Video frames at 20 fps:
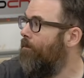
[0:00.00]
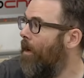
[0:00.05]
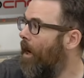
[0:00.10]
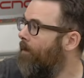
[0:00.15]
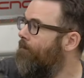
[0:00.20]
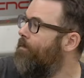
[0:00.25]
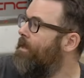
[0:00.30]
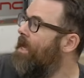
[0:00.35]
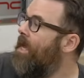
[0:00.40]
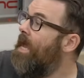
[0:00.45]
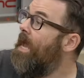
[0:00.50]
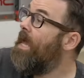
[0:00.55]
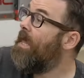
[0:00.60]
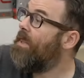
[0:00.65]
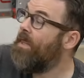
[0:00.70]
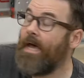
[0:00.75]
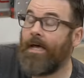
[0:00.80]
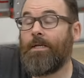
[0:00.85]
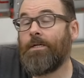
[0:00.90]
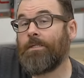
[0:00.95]
But
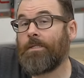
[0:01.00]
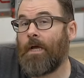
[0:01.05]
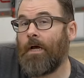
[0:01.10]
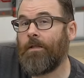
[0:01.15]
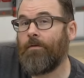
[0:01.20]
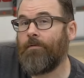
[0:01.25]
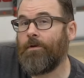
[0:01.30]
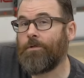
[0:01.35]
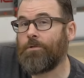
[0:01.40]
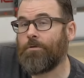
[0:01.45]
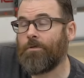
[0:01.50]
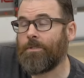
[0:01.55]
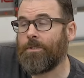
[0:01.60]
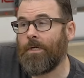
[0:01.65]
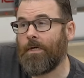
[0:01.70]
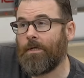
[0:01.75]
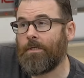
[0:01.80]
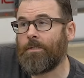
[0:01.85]
that is kind of interesting.